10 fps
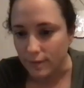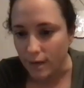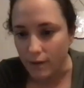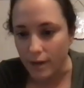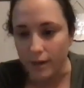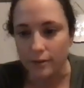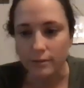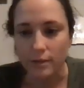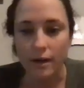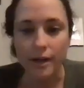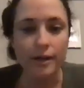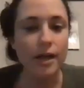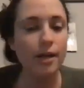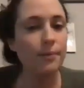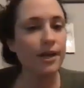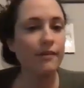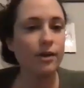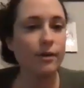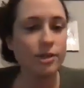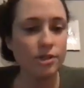Okay. All right. Anybody have any
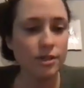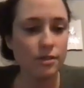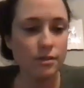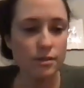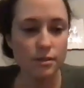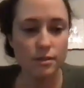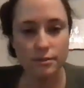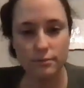questions?